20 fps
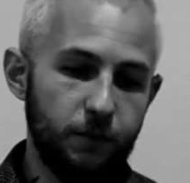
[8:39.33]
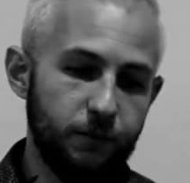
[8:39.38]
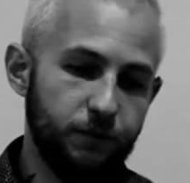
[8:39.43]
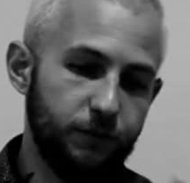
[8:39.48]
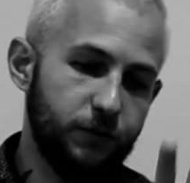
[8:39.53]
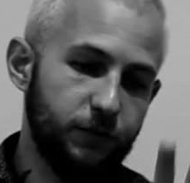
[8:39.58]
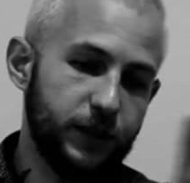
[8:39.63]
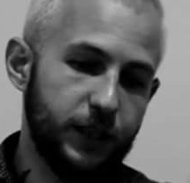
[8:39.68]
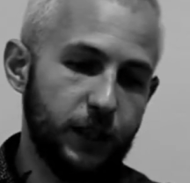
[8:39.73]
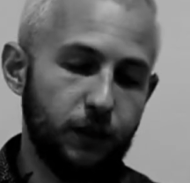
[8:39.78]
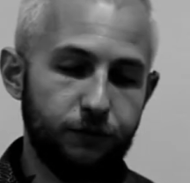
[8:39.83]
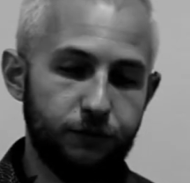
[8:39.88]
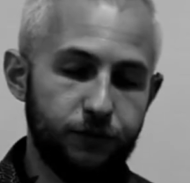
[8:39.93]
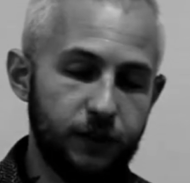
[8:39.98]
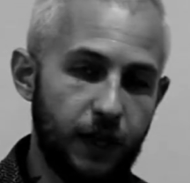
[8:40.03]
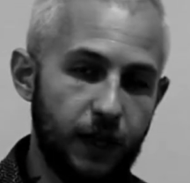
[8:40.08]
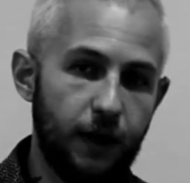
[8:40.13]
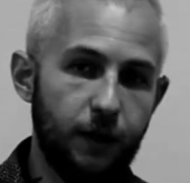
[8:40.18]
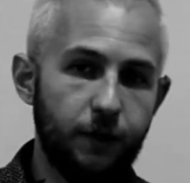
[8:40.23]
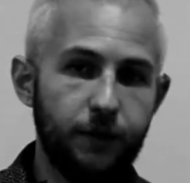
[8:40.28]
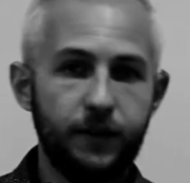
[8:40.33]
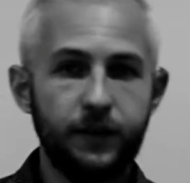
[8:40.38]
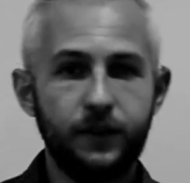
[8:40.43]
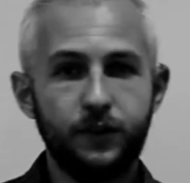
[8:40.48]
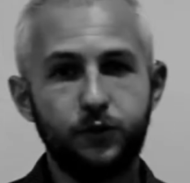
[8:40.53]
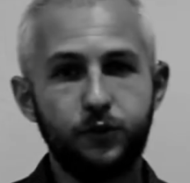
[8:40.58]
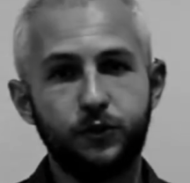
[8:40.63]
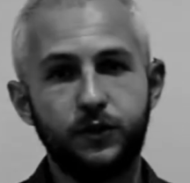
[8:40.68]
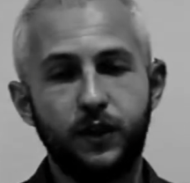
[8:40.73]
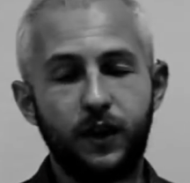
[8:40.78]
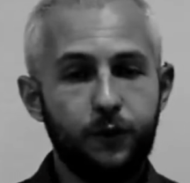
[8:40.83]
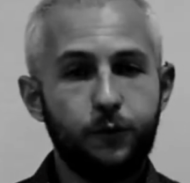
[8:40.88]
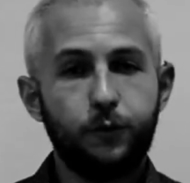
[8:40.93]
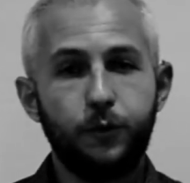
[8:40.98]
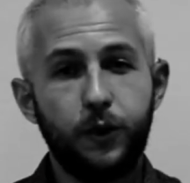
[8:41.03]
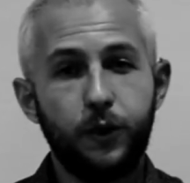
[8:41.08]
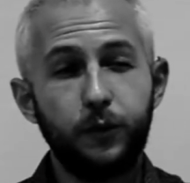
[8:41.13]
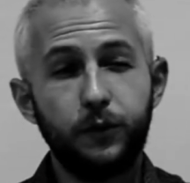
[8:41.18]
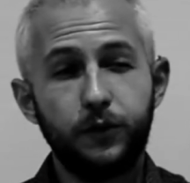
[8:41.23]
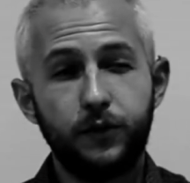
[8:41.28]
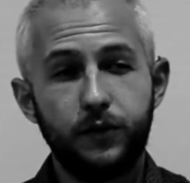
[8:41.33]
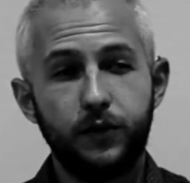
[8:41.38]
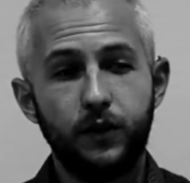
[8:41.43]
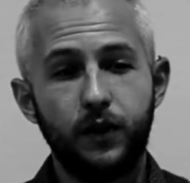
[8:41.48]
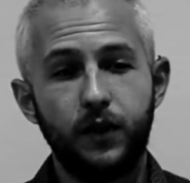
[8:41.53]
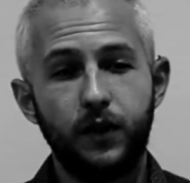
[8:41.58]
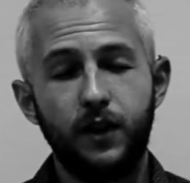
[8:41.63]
self-doubt into that growth.